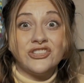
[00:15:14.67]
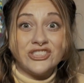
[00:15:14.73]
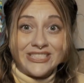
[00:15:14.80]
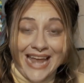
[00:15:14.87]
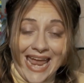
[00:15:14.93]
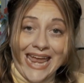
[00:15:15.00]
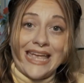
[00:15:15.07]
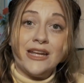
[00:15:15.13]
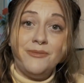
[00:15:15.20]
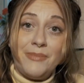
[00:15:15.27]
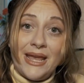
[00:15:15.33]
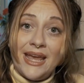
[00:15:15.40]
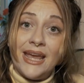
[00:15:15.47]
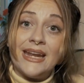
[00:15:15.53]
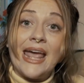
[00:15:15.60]
just
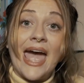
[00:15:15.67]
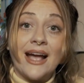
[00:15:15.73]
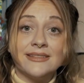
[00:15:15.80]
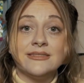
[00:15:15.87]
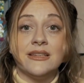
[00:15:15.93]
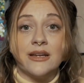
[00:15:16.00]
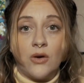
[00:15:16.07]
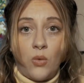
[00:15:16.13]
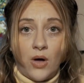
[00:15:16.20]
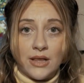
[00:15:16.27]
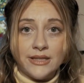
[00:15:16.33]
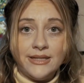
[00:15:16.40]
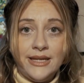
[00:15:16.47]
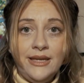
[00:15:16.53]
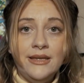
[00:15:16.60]
handmade, excellent
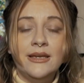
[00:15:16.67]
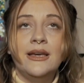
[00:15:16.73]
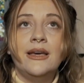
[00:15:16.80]
quality.